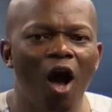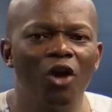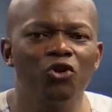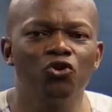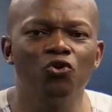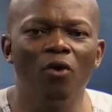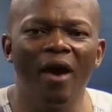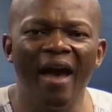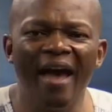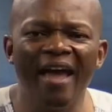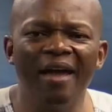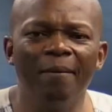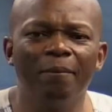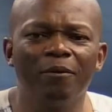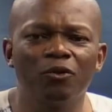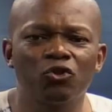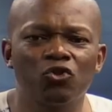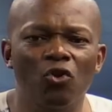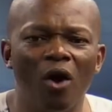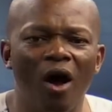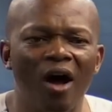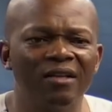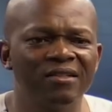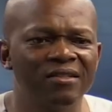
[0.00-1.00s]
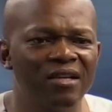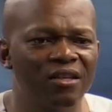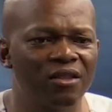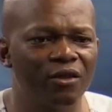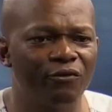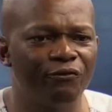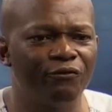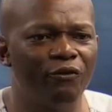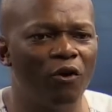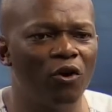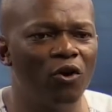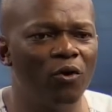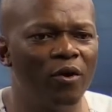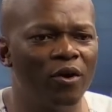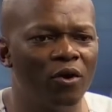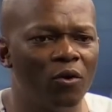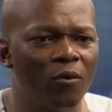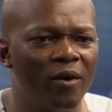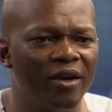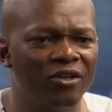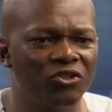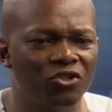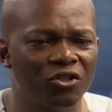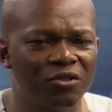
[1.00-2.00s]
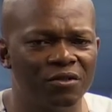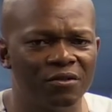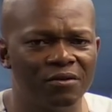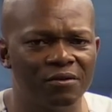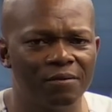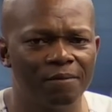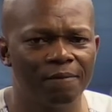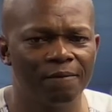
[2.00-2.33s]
Are you able to answer the following question?